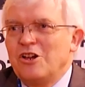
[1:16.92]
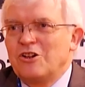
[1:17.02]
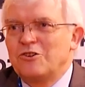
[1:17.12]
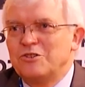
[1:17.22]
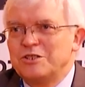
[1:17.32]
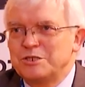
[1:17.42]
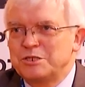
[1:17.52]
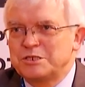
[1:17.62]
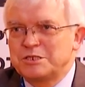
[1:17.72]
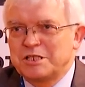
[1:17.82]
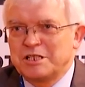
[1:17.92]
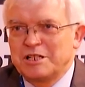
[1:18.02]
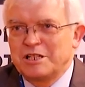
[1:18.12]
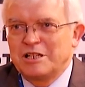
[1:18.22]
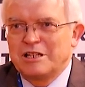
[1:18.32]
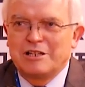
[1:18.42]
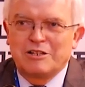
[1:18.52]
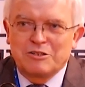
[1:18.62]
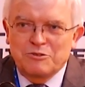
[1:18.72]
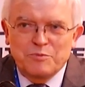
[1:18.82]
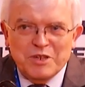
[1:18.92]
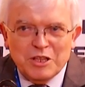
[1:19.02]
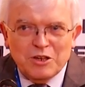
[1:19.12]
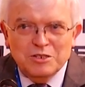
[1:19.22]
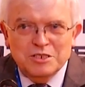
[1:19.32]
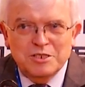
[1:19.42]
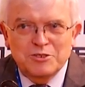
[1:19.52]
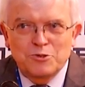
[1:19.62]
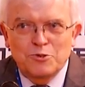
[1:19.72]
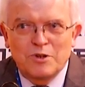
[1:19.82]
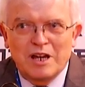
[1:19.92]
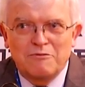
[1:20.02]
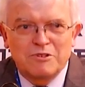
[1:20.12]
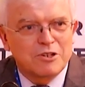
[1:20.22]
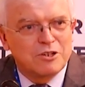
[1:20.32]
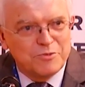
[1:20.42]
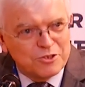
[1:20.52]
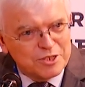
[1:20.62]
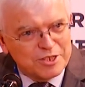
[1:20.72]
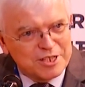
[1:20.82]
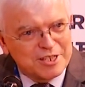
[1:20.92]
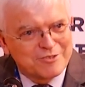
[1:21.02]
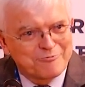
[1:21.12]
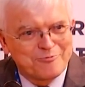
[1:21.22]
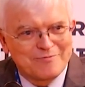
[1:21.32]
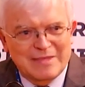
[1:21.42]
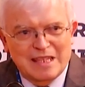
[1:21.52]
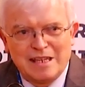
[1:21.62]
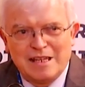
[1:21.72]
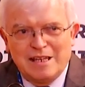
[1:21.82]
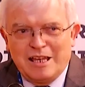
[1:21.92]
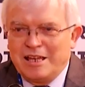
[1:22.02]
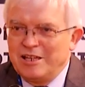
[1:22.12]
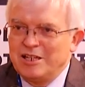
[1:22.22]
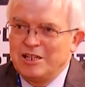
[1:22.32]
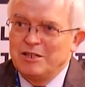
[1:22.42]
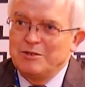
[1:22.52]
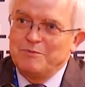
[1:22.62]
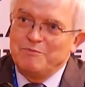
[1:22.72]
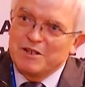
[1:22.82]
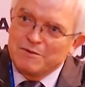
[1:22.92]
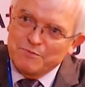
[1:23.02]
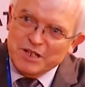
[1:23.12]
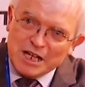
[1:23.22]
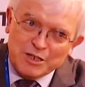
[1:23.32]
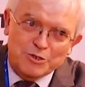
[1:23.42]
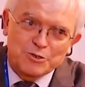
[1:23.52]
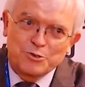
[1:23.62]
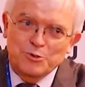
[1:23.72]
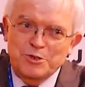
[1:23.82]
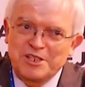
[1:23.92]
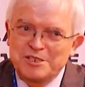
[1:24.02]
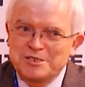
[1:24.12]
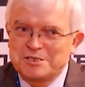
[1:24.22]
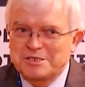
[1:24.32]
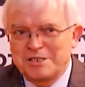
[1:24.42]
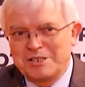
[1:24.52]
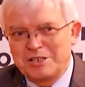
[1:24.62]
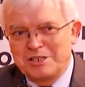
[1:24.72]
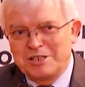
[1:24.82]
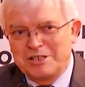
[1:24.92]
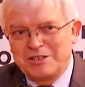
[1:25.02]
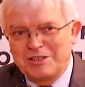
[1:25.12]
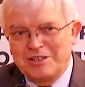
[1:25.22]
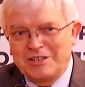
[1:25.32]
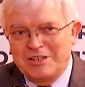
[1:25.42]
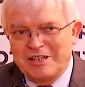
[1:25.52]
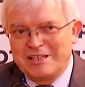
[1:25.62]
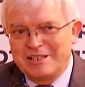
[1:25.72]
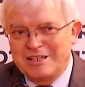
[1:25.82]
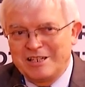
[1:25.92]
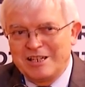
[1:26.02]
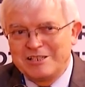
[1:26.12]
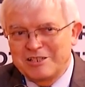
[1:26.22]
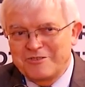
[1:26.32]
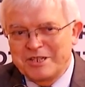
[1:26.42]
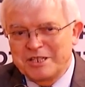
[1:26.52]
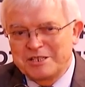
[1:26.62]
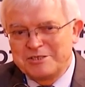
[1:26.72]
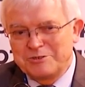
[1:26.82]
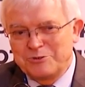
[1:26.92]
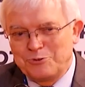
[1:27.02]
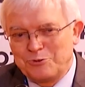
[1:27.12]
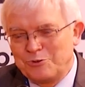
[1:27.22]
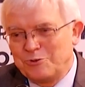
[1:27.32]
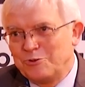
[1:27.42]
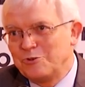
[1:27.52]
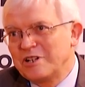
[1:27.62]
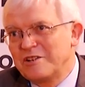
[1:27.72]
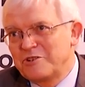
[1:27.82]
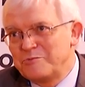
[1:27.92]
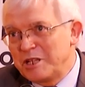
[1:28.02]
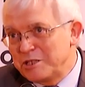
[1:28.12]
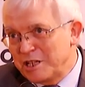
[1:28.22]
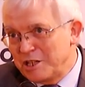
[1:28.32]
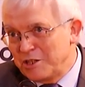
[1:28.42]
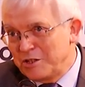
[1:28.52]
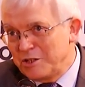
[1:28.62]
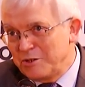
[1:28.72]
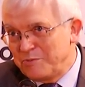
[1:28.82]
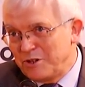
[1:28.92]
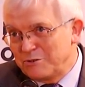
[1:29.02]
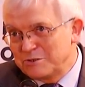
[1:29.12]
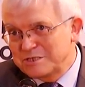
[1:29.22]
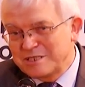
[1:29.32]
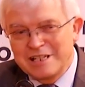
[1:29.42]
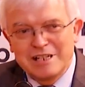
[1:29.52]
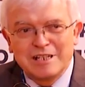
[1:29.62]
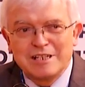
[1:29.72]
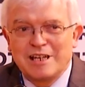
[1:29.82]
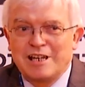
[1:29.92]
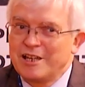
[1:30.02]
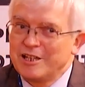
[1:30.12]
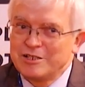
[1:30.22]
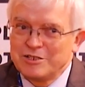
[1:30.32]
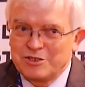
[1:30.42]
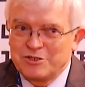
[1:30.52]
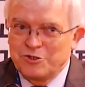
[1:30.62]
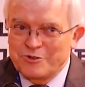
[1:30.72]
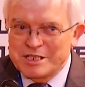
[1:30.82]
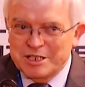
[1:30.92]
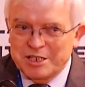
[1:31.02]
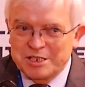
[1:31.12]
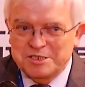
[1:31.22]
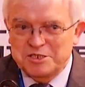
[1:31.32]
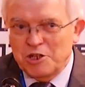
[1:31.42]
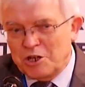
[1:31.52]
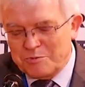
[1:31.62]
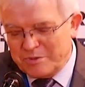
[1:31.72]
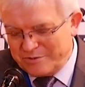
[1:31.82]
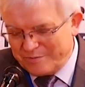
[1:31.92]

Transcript: who, is, uh, who belongs into our community. Uh, prior to his uh, uh, entering into governmental uh, post and during his term.